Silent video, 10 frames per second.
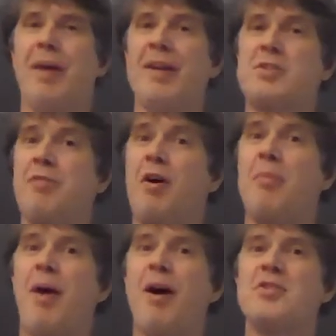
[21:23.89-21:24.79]
best of
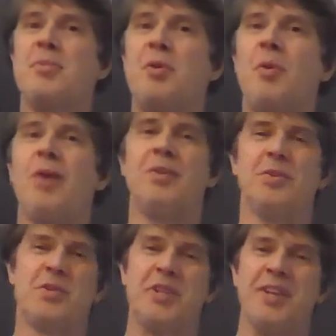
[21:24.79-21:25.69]
all possible
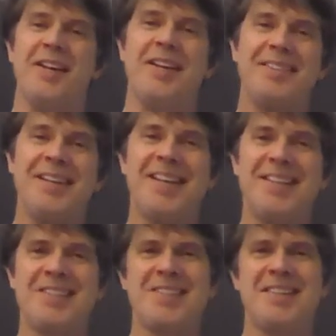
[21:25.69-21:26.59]
worlds
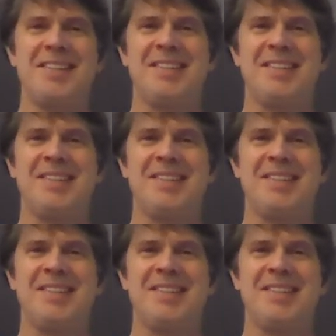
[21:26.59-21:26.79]
things